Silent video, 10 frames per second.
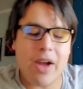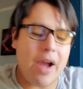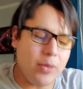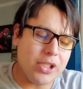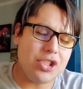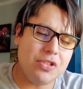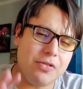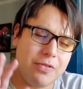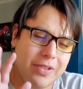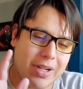Once
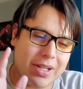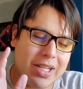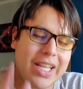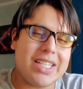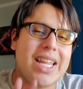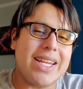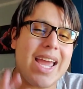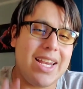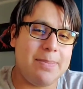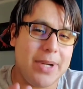you've clicked that
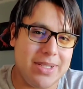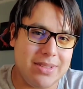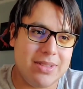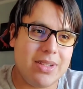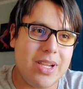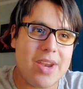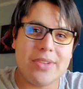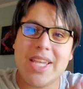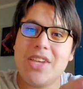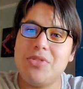edit button, it'll
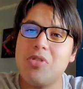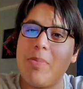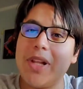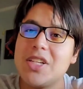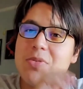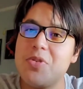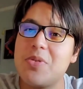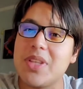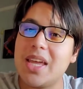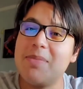take you to a place where you
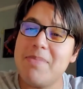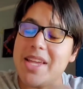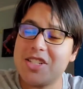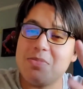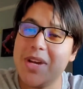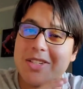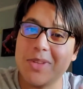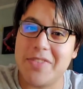can like mess with the